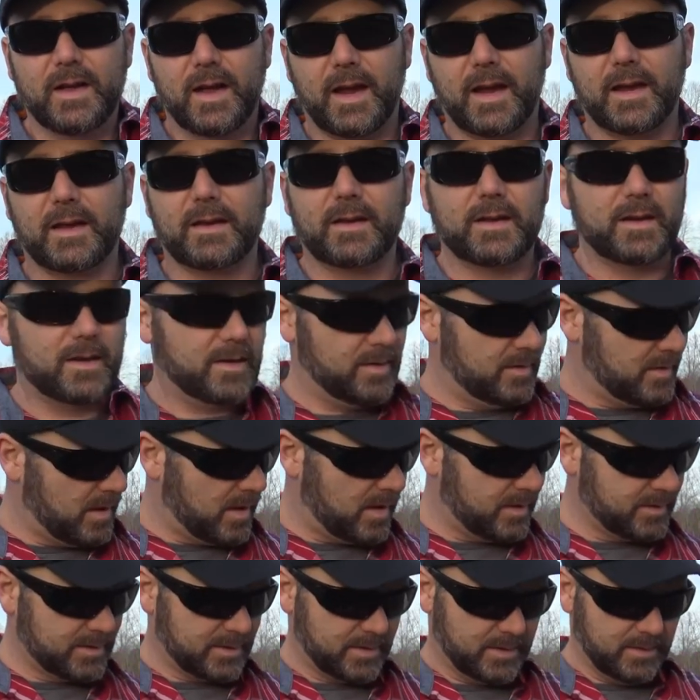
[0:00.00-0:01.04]
And
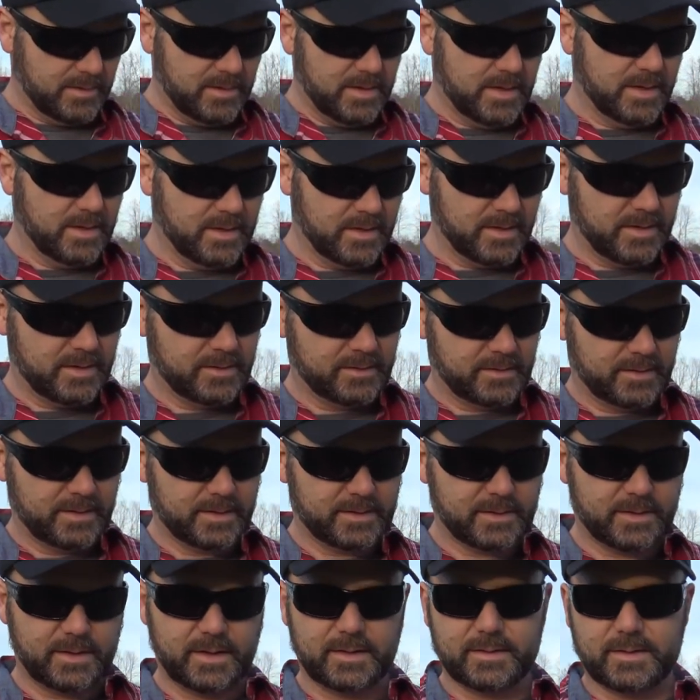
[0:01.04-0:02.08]
also,
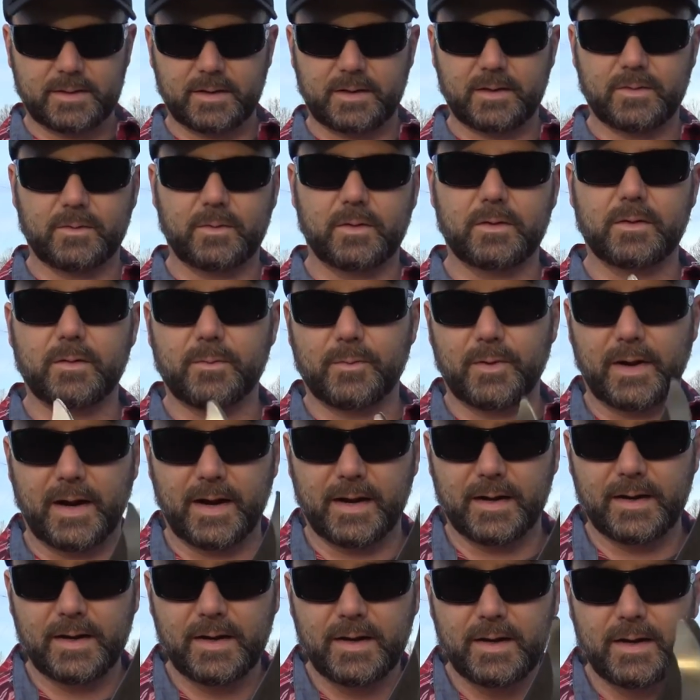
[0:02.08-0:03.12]
this is the Corona
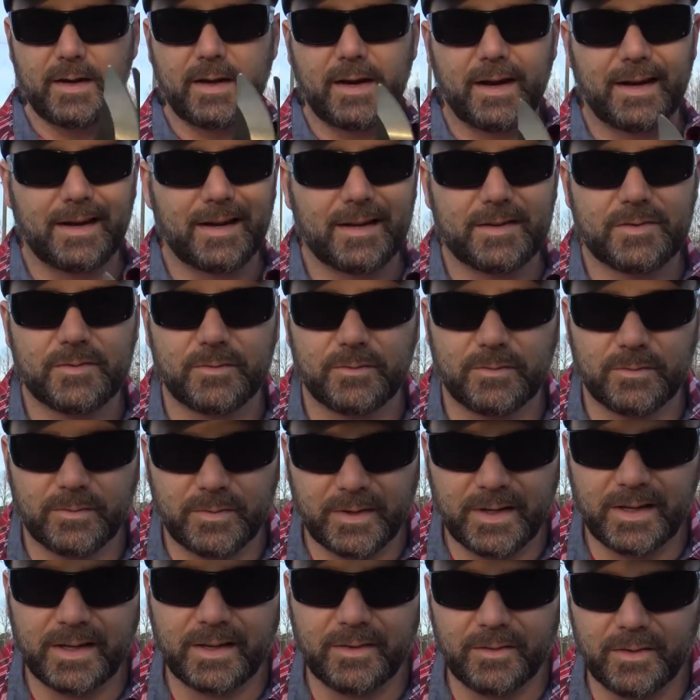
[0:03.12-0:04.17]
brand, and it's
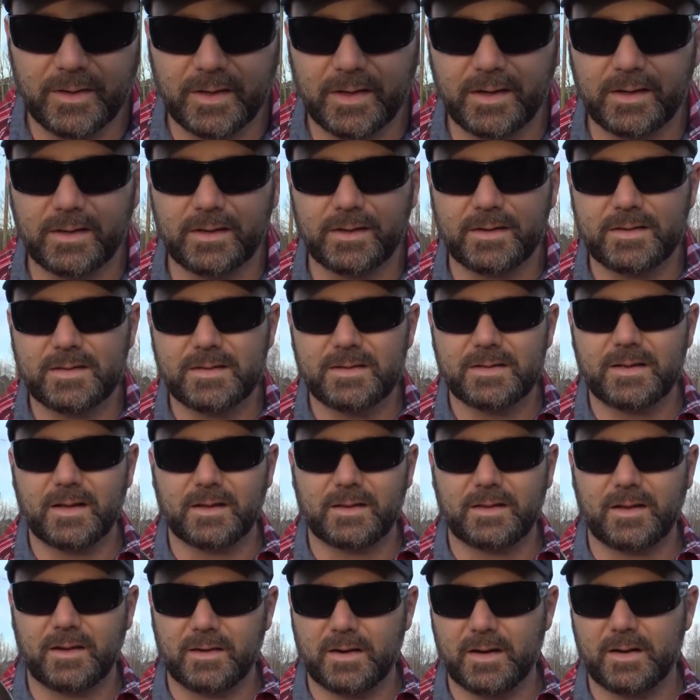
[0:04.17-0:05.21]
really, really good. This is the
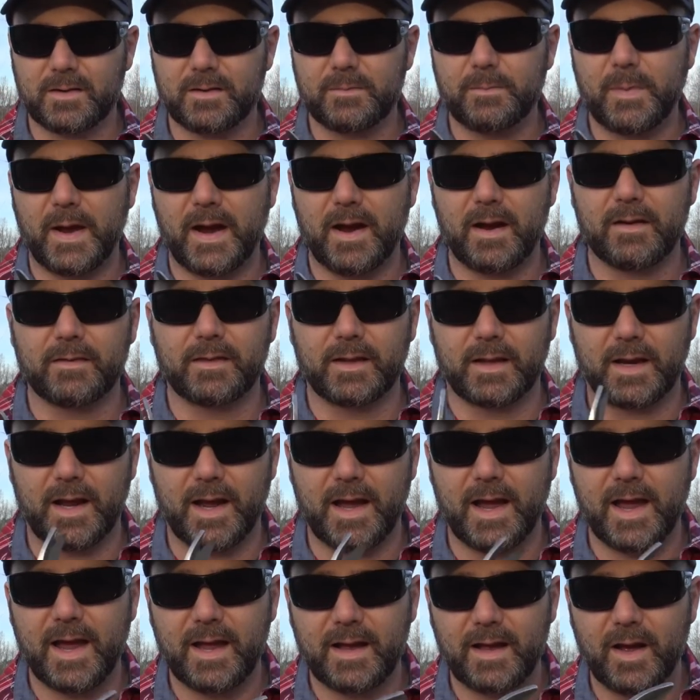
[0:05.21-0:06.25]
third pair that
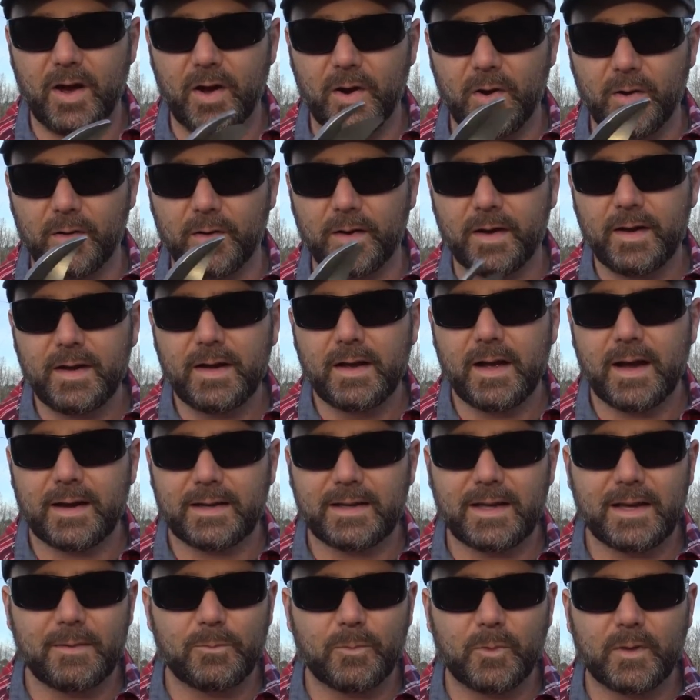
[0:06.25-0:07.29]
I own. I
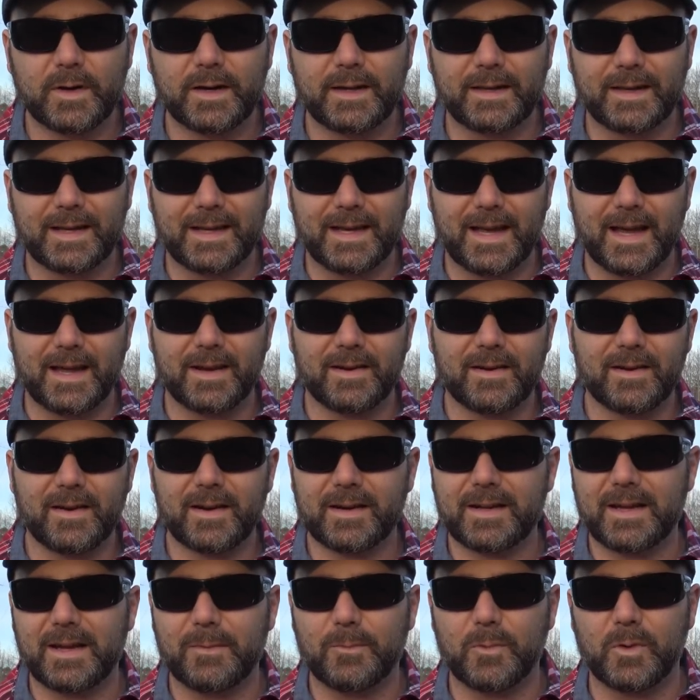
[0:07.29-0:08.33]
keep one in the gator,
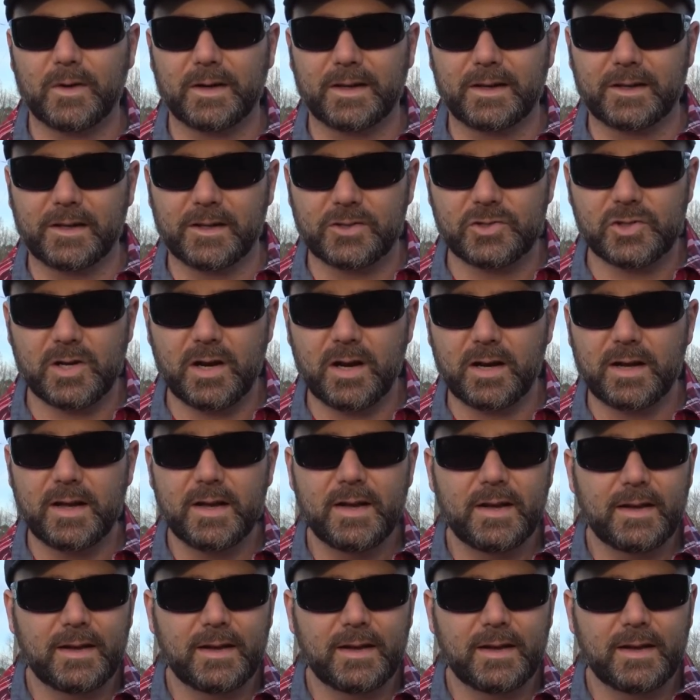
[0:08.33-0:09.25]
I keep one in the truck.